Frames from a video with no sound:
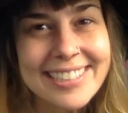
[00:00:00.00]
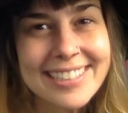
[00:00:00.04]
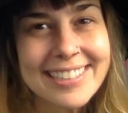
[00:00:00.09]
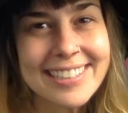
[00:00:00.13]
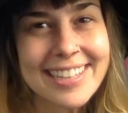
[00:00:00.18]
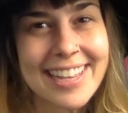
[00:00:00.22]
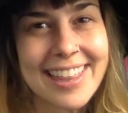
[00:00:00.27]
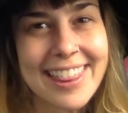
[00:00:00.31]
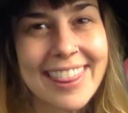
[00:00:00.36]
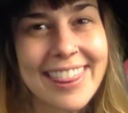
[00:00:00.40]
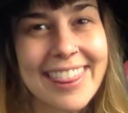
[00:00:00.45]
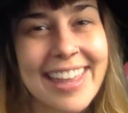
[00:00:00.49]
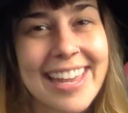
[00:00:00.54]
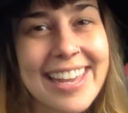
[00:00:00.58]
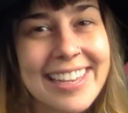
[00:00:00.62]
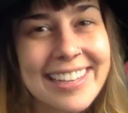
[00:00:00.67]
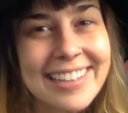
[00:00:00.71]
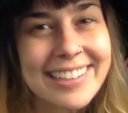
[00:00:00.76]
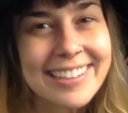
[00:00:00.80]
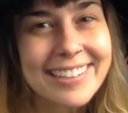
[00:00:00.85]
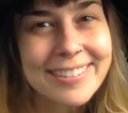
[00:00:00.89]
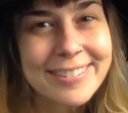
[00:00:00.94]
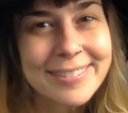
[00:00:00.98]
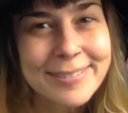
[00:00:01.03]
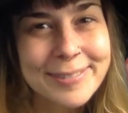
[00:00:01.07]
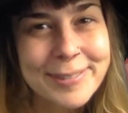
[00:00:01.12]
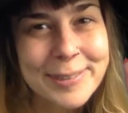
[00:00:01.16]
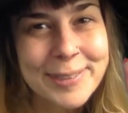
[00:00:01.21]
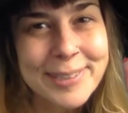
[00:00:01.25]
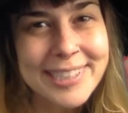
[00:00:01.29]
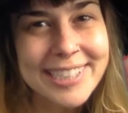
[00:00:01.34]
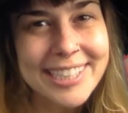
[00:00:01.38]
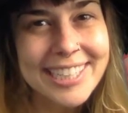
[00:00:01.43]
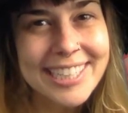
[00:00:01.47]
Say thank you
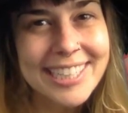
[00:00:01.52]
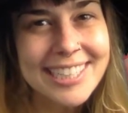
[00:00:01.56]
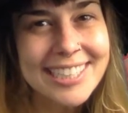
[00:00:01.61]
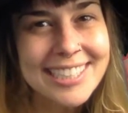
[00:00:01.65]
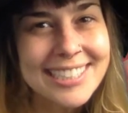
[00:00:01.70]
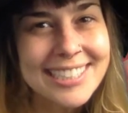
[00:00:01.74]
for it.